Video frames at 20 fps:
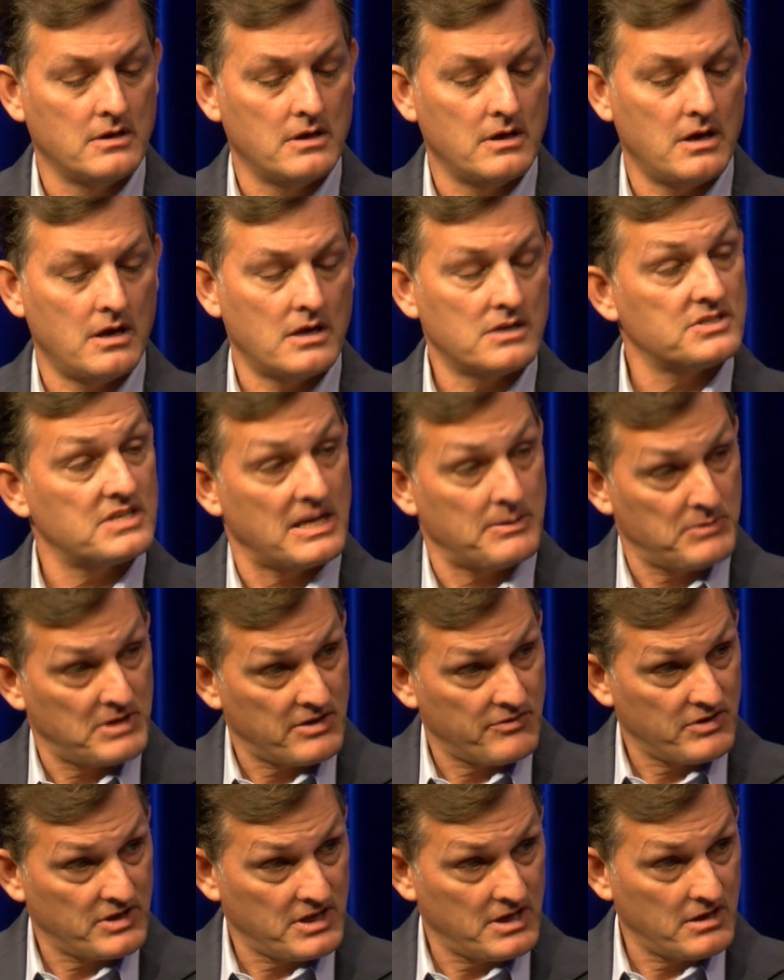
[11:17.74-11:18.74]
uh, statement
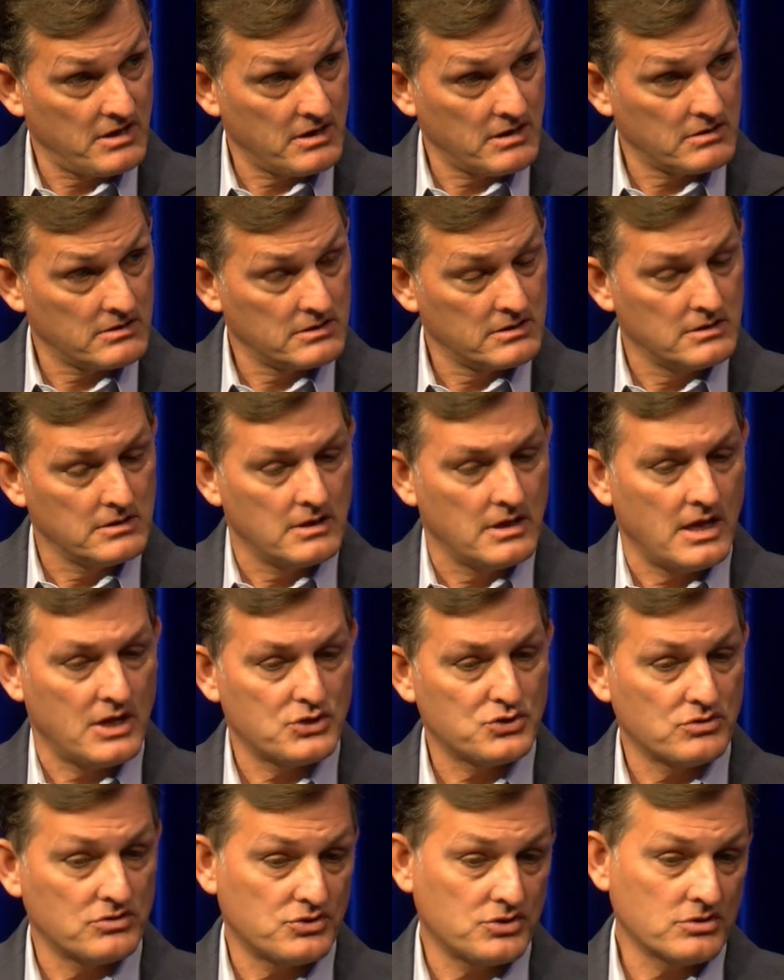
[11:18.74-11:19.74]
every year. And
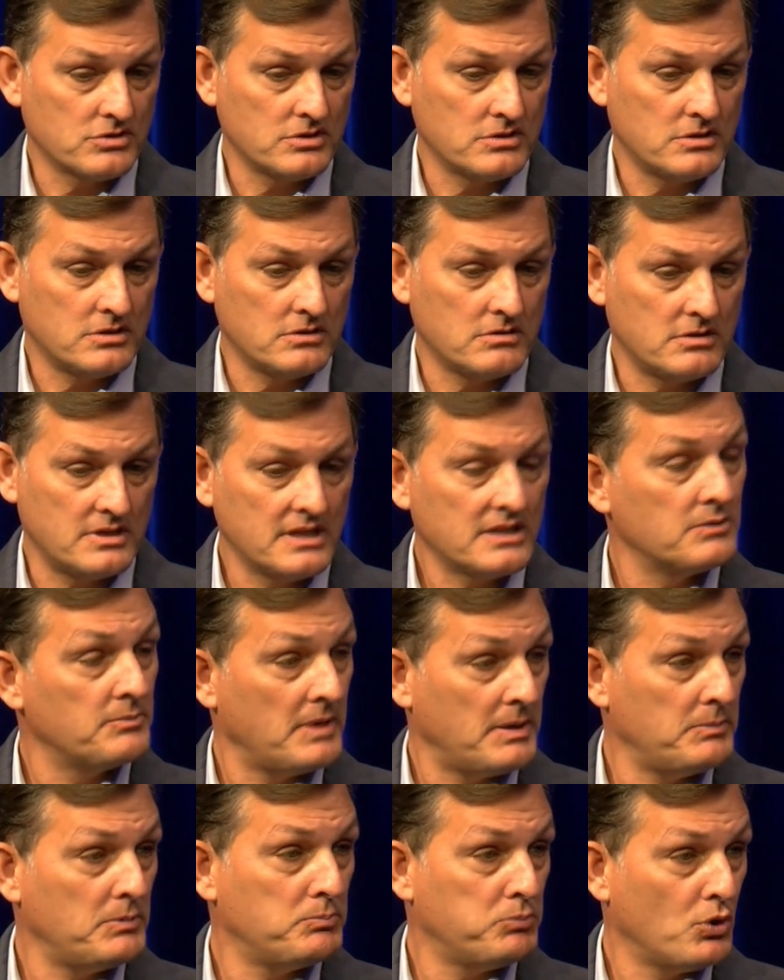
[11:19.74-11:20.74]
so it's a good thing to
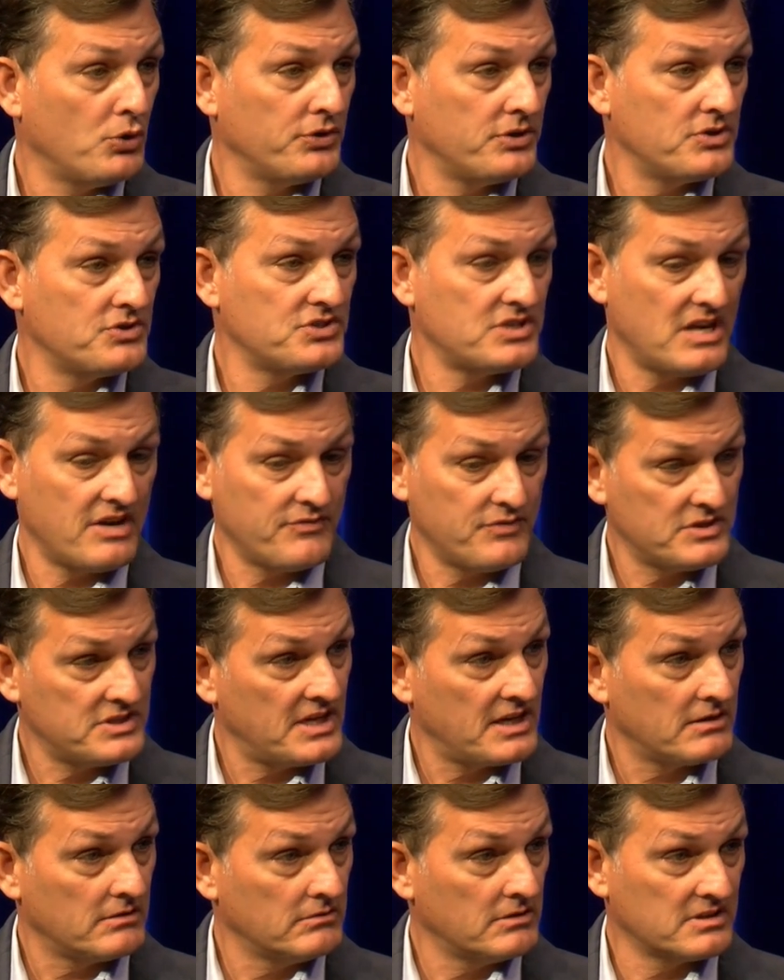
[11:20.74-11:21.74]
maybe pull it yourself and
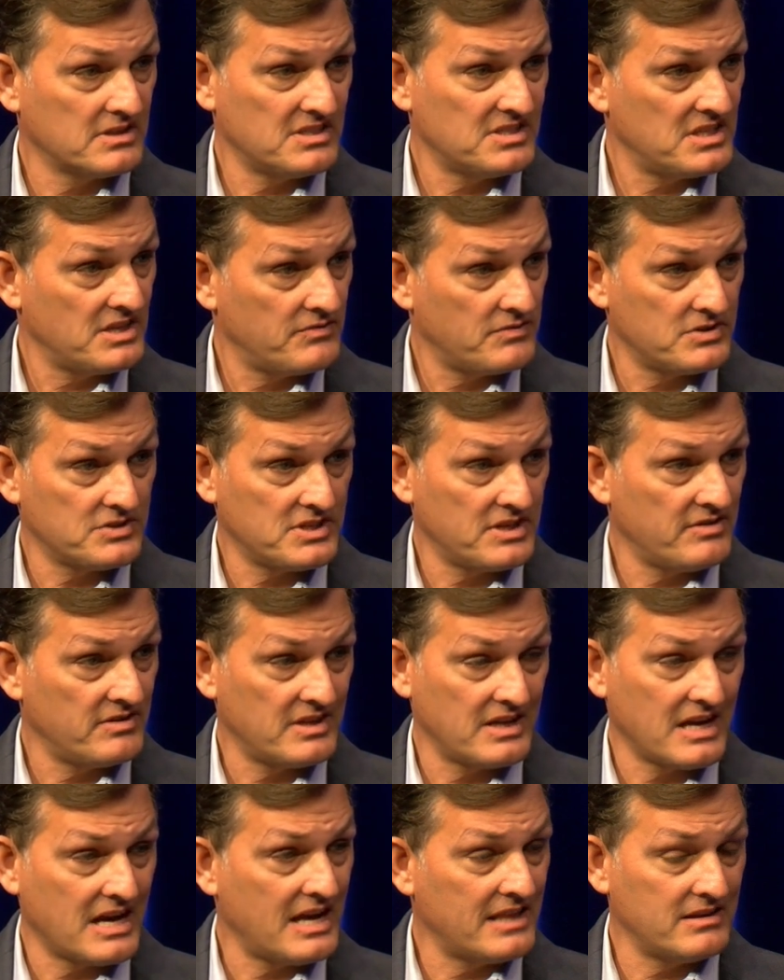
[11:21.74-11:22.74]
take a look to see if there's
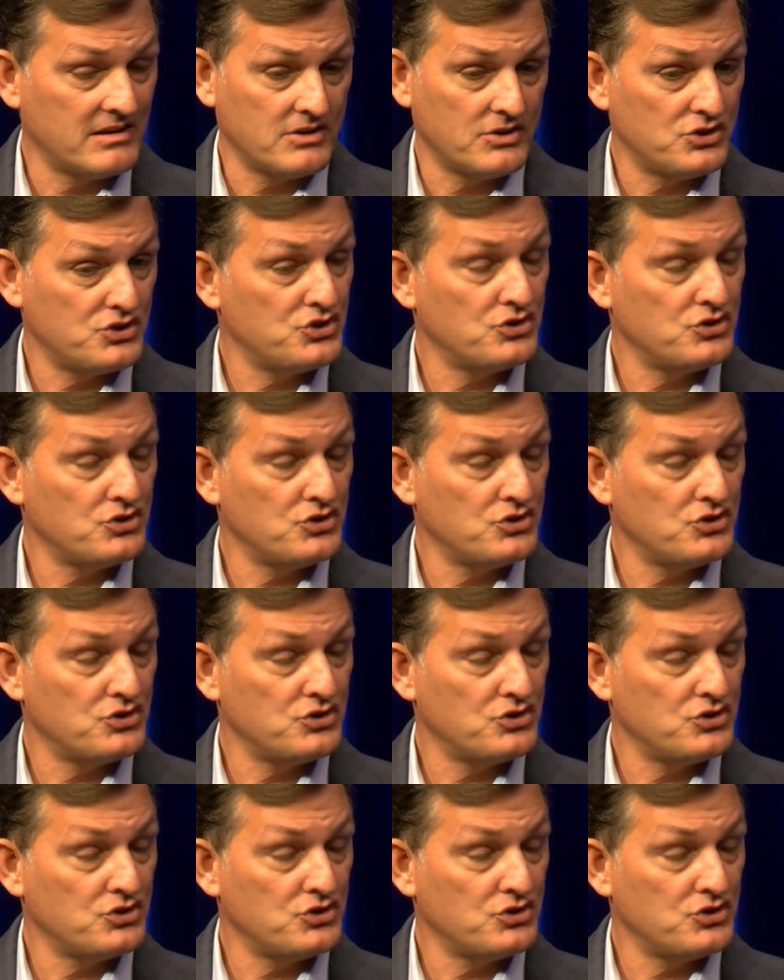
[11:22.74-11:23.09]
anything on there that